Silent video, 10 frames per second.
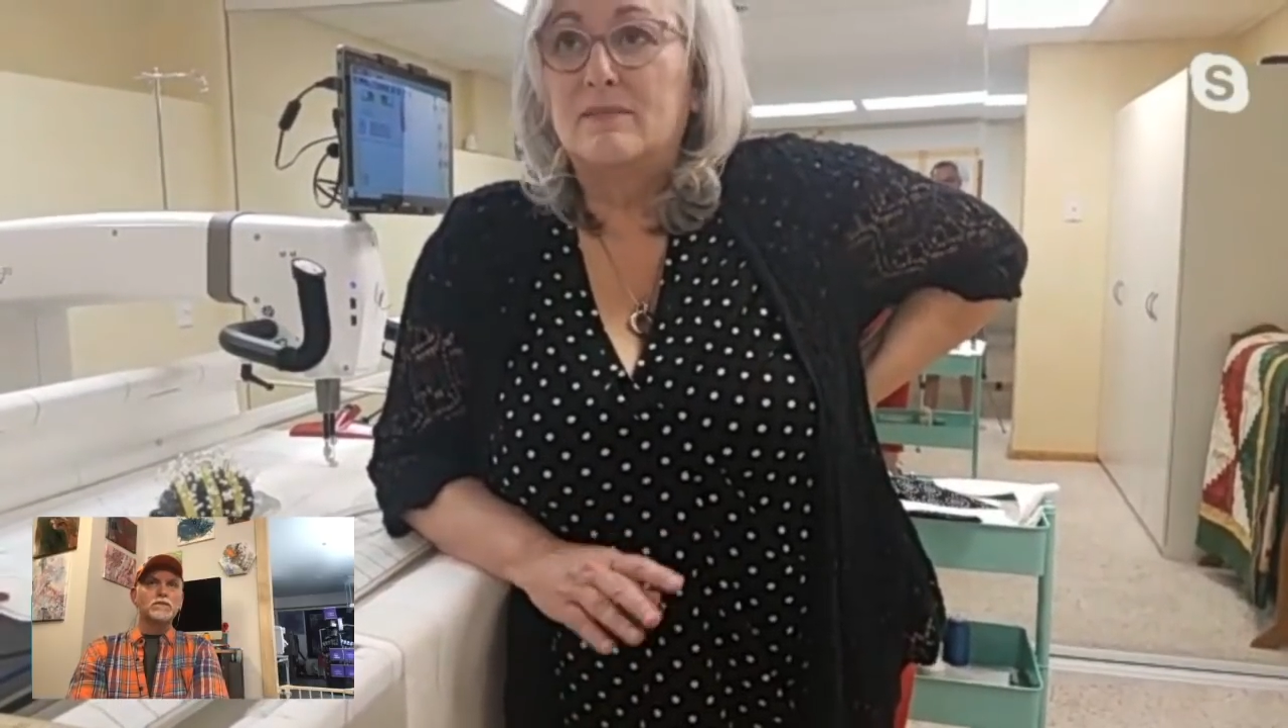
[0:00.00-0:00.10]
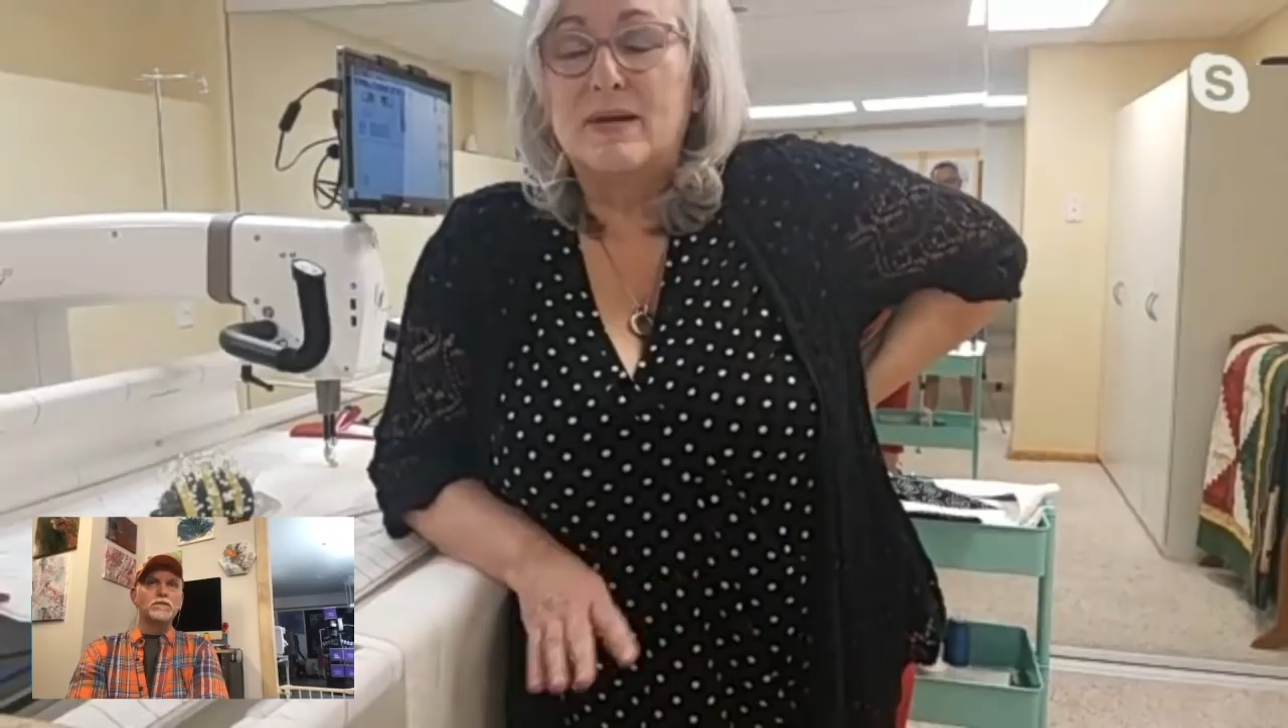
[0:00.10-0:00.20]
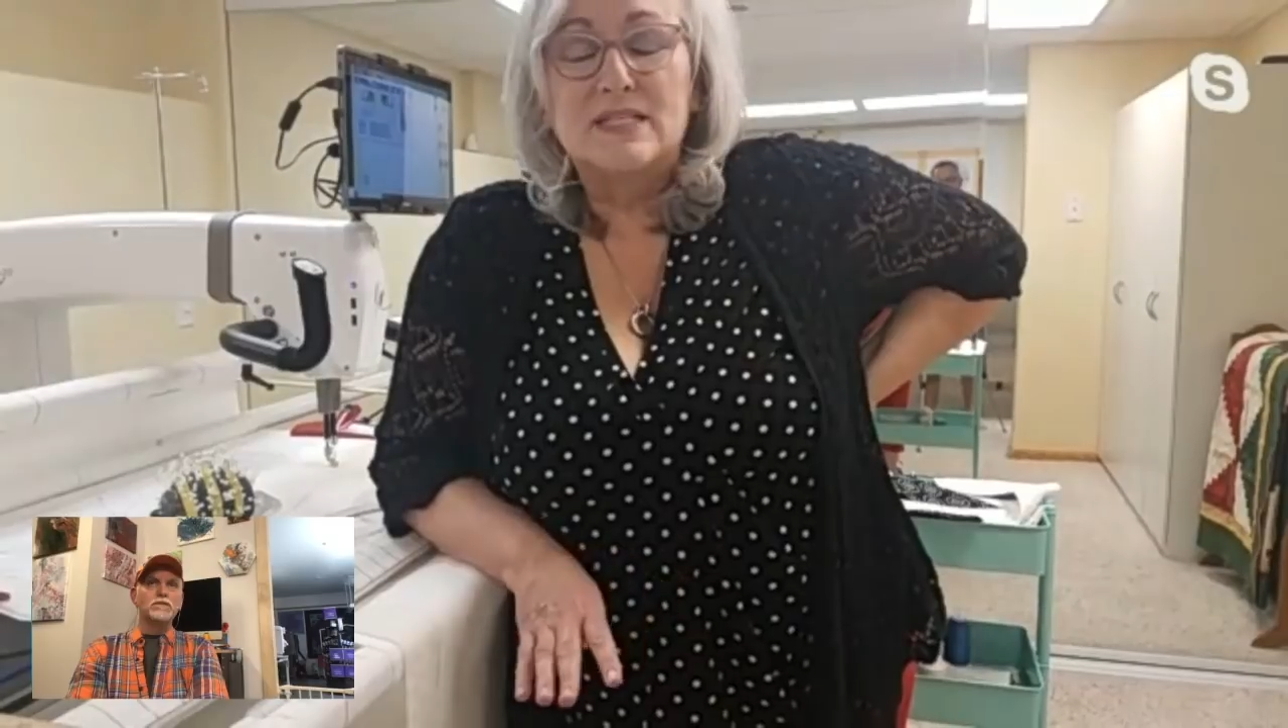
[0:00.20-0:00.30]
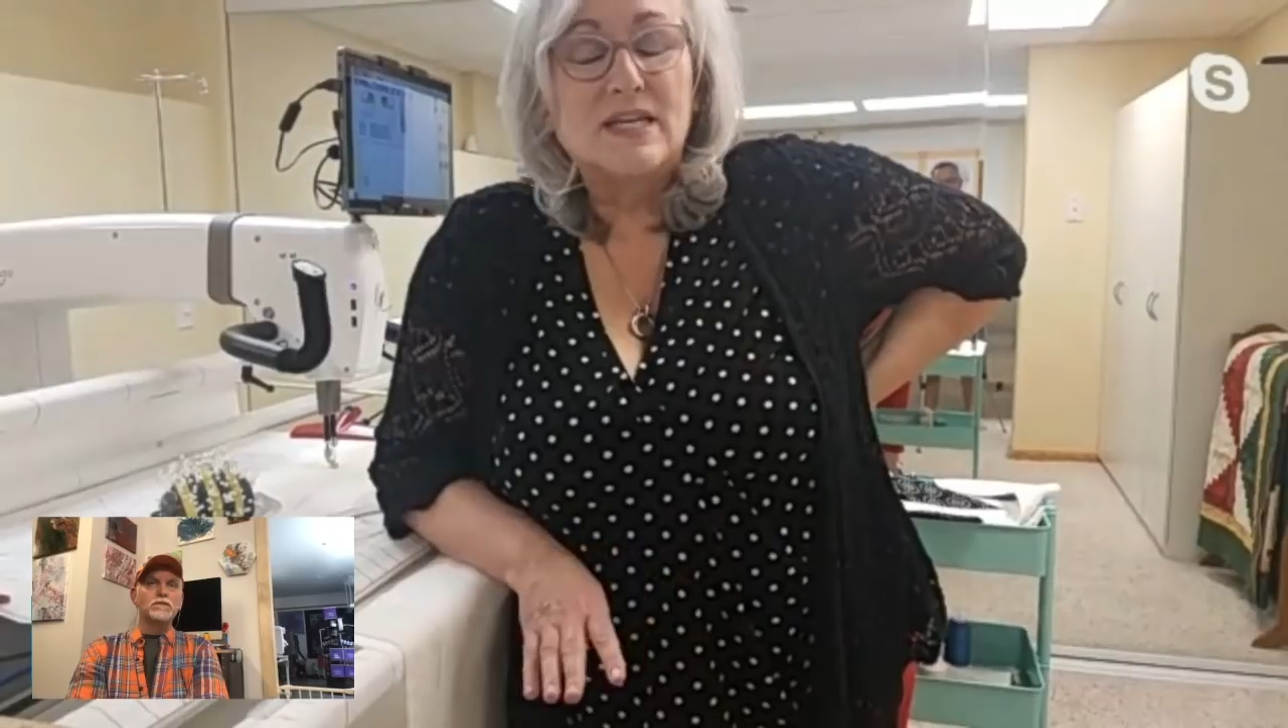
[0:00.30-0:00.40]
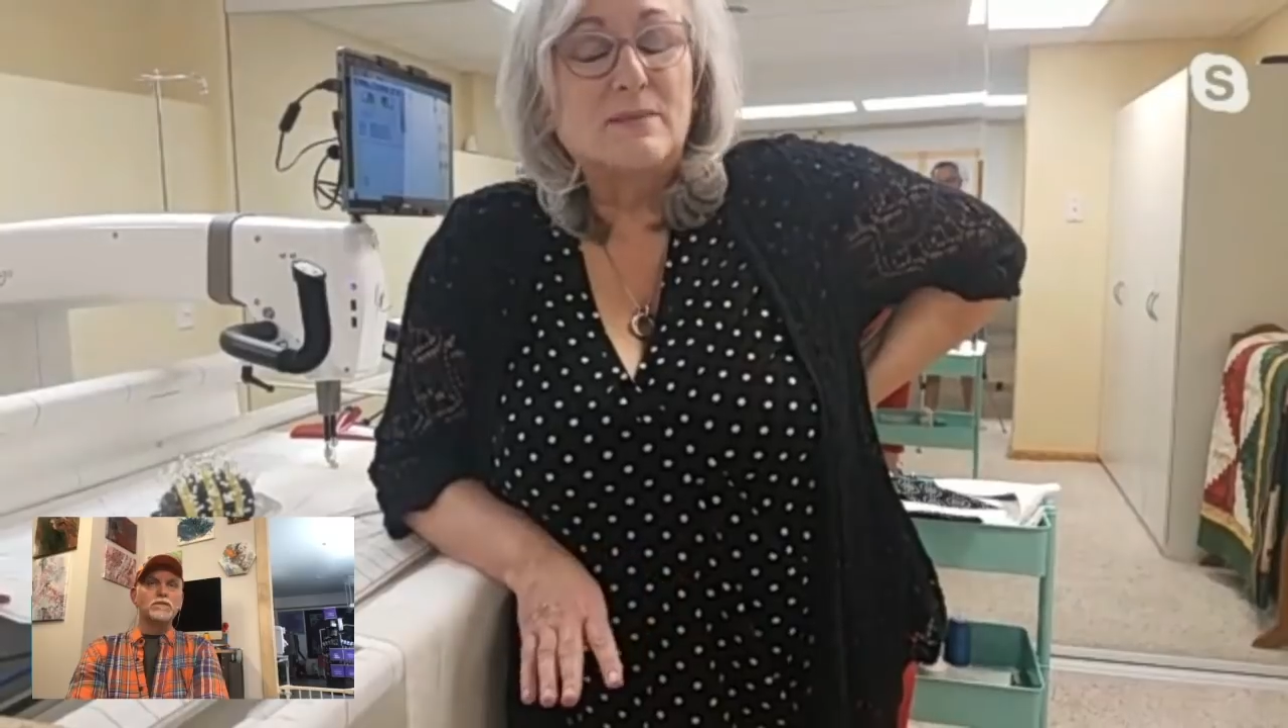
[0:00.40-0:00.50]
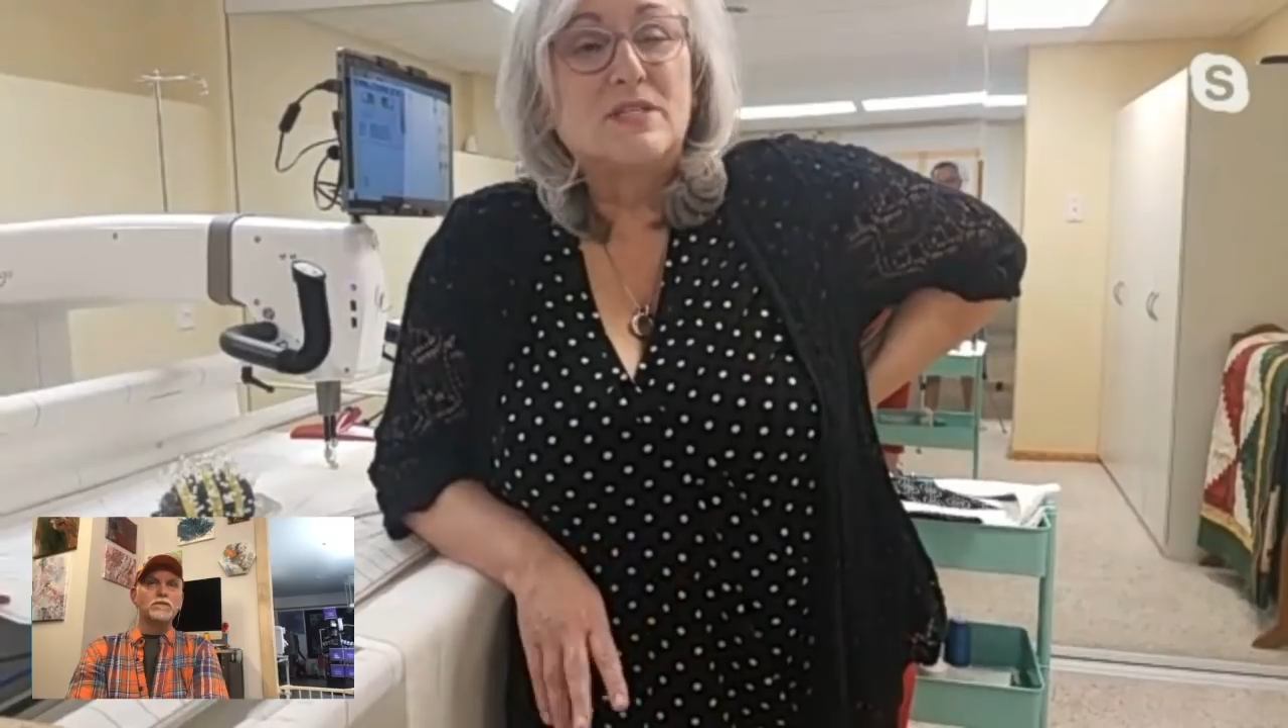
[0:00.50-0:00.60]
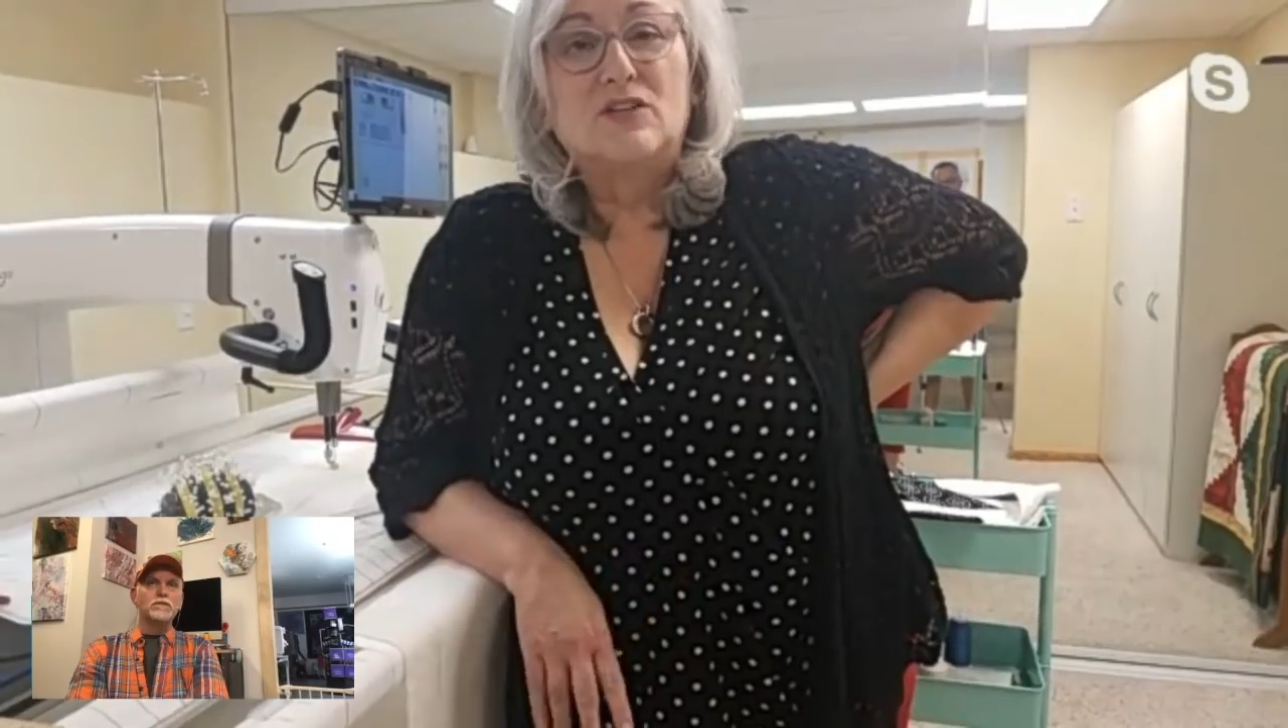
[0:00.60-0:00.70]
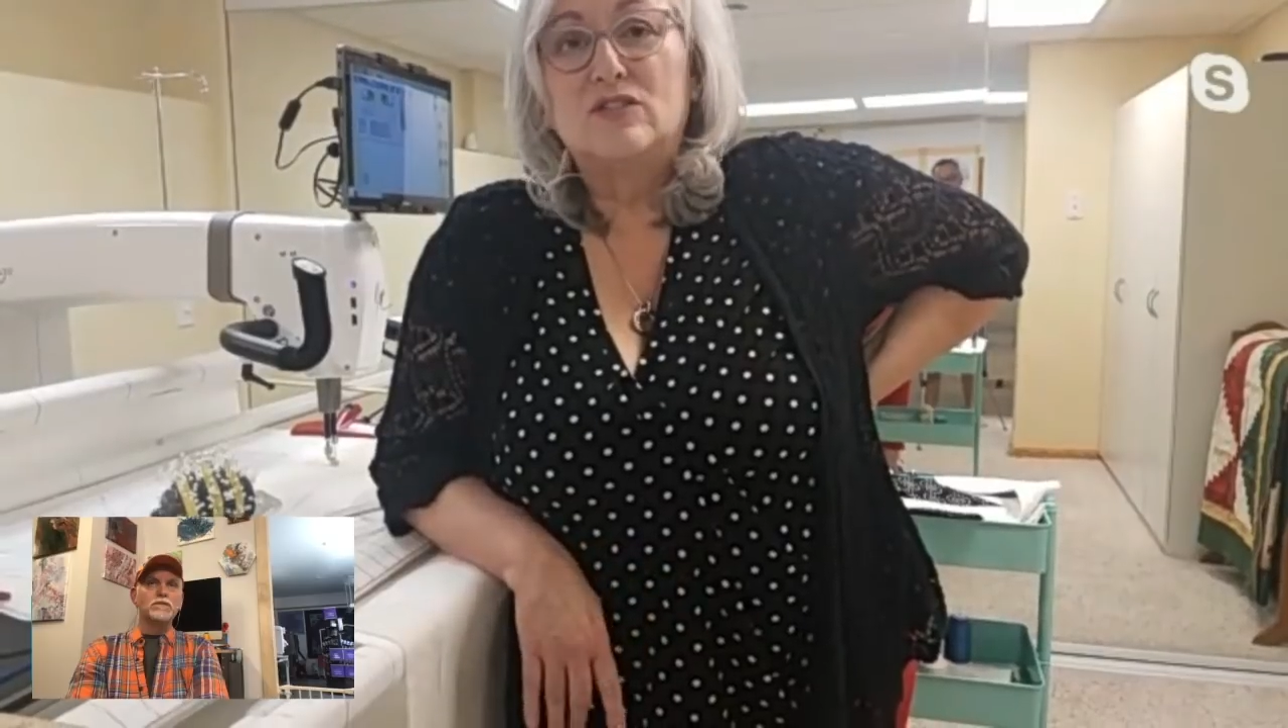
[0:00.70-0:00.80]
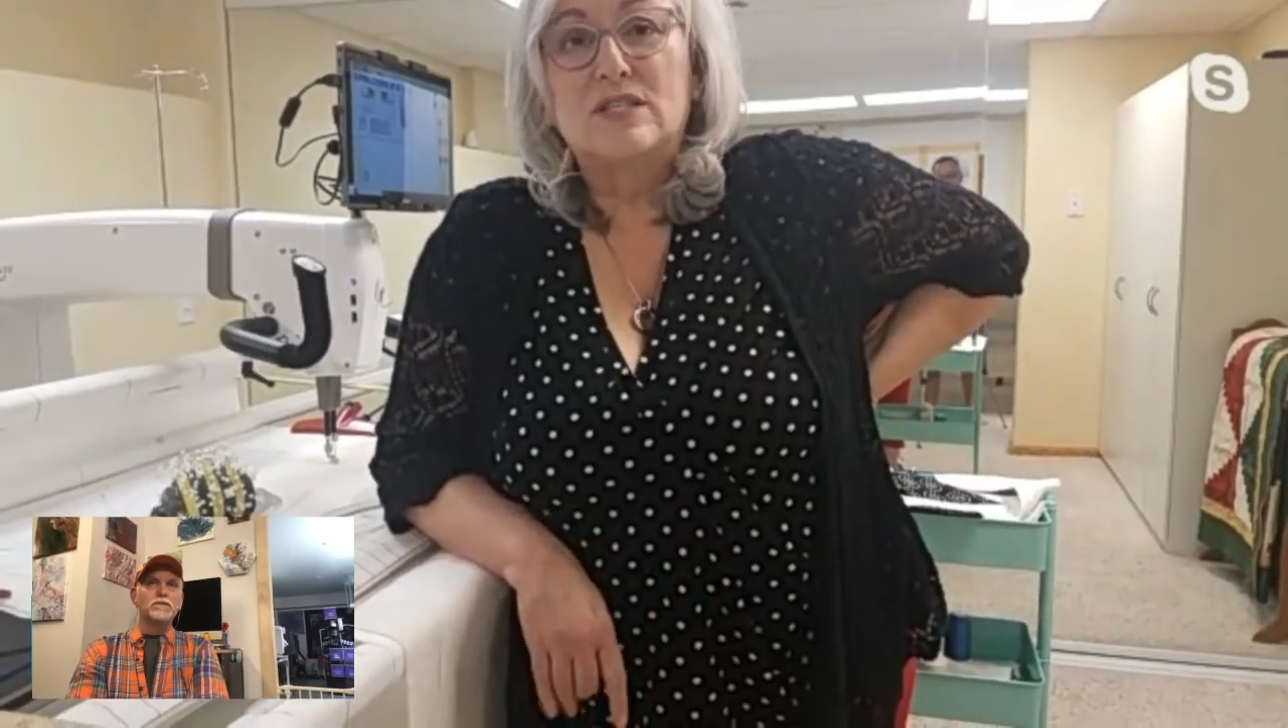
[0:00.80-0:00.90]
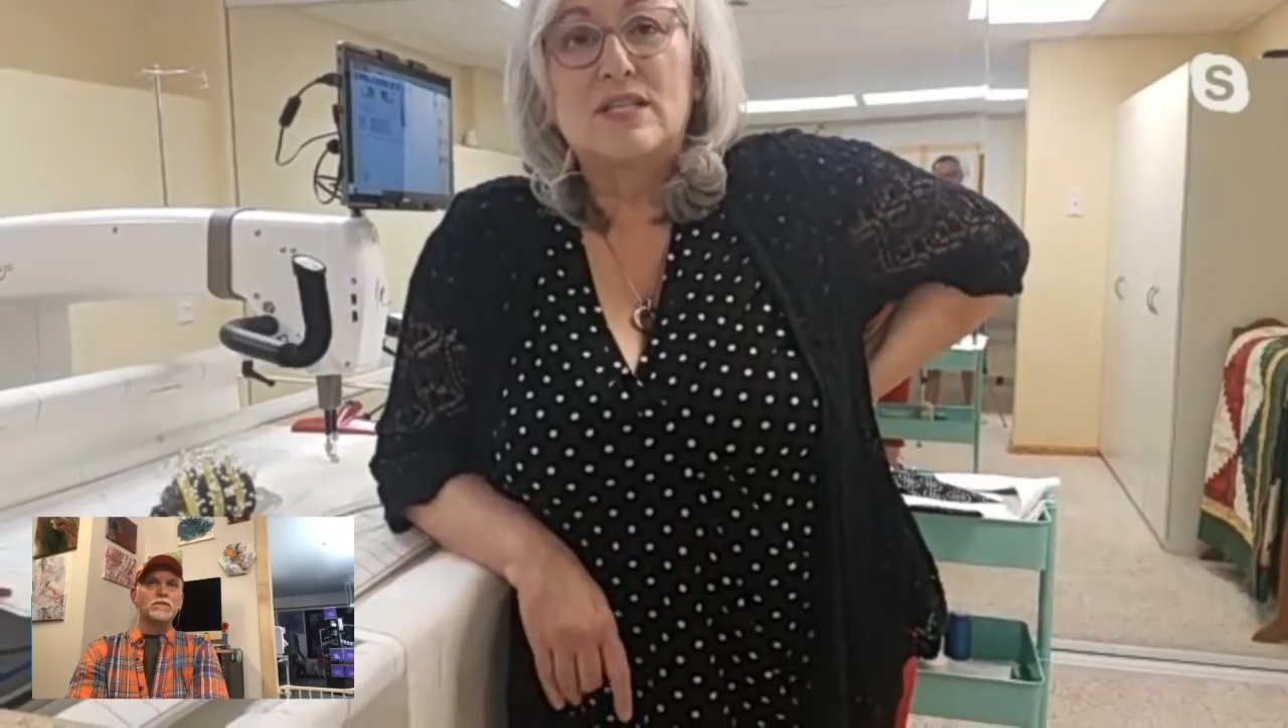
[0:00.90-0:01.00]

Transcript: my skip stitches.